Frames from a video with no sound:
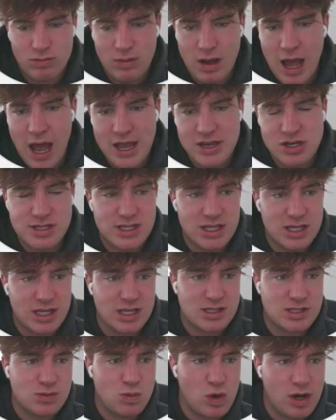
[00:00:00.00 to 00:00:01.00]
I just think
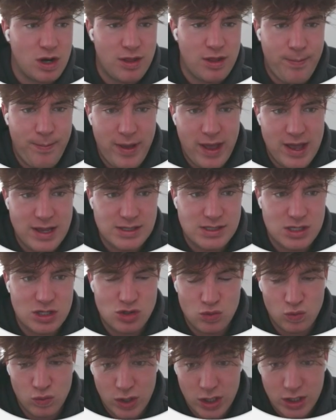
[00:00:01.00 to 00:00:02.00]
it's one of the best.
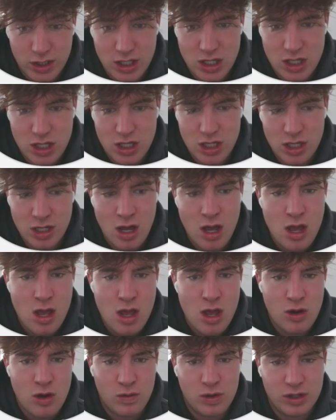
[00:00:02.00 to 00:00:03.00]
It's really good,
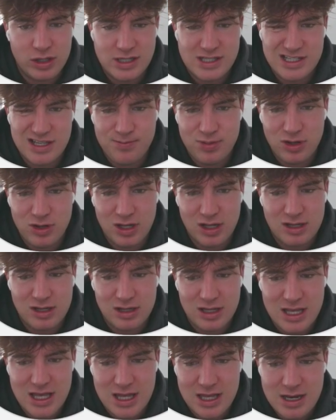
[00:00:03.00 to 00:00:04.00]
really simple and
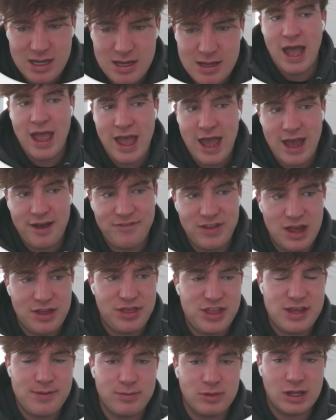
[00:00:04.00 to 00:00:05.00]
clean. I have
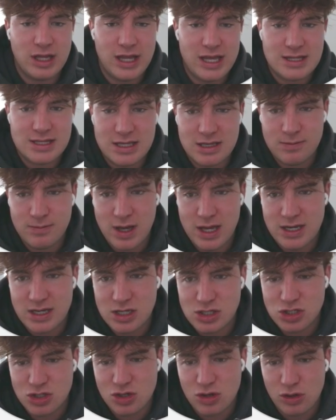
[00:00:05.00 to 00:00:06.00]
that theme linked in my
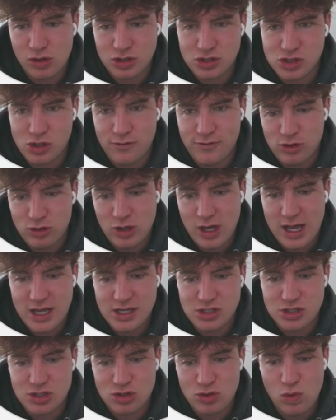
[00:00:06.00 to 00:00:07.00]
Discord, so if you
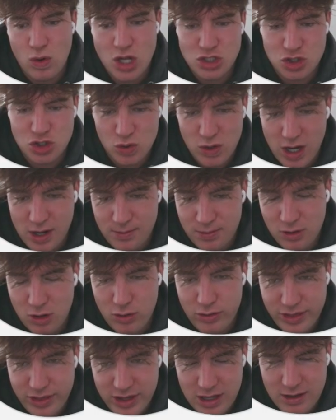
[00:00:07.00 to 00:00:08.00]
guys do want Shrine
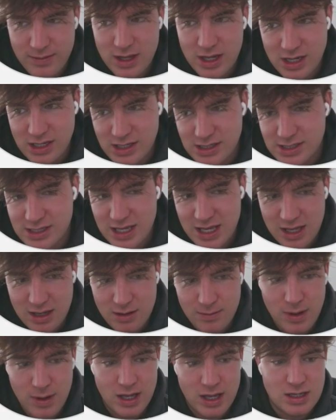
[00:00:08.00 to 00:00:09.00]
Pro theme, it is
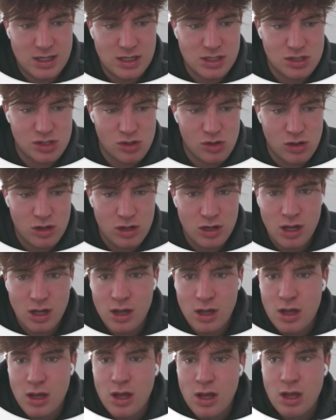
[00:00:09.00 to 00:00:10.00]
in my Discord.
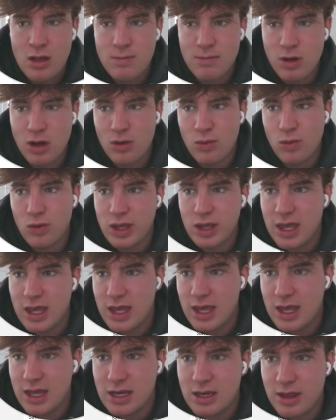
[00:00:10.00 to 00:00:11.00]
But we'll
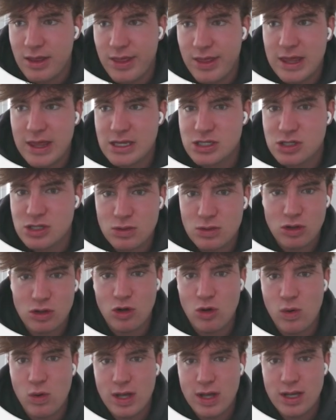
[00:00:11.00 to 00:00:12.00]
get into this real
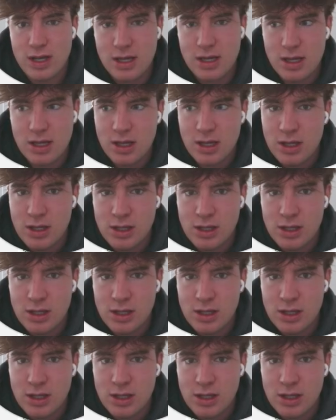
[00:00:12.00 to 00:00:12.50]
quick.